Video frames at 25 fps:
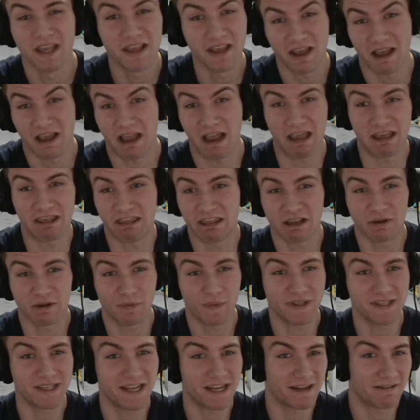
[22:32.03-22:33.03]
I think we
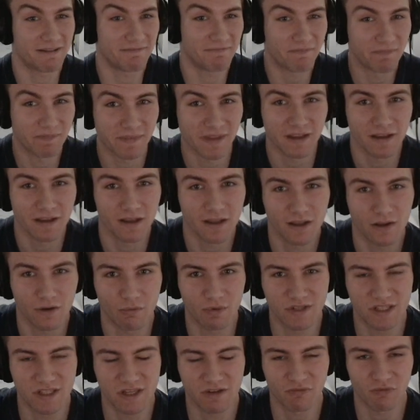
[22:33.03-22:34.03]
did it. Was
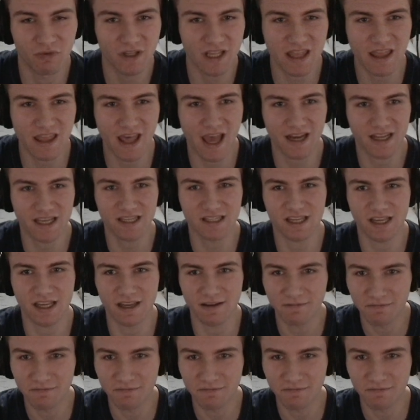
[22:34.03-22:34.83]
it really that easy?